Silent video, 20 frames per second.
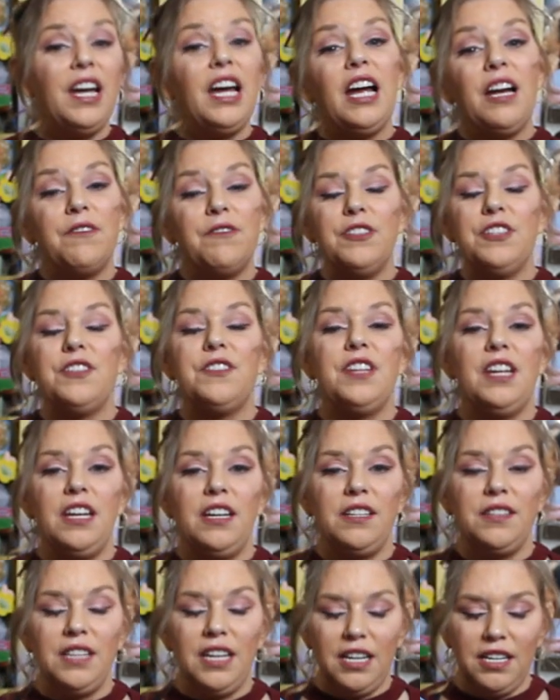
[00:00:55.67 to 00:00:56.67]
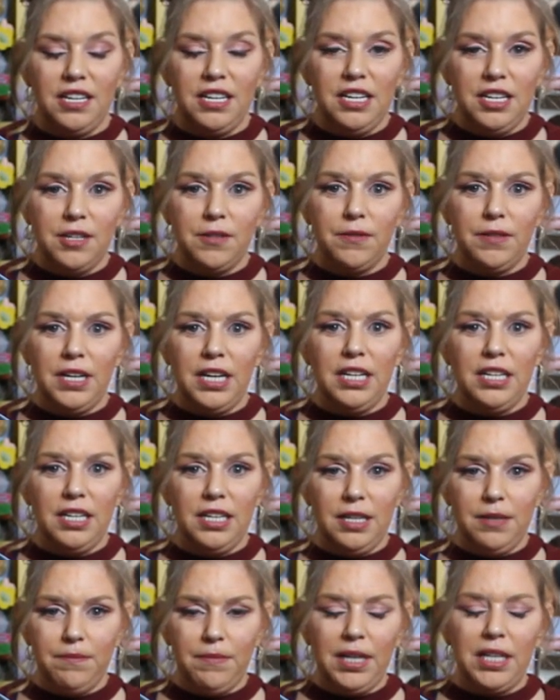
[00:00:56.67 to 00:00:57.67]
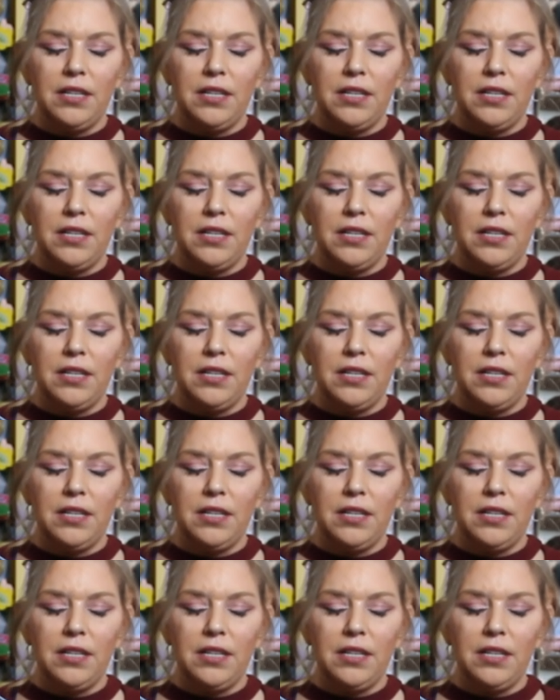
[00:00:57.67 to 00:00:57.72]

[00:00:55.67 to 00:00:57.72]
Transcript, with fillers: everything that he created in my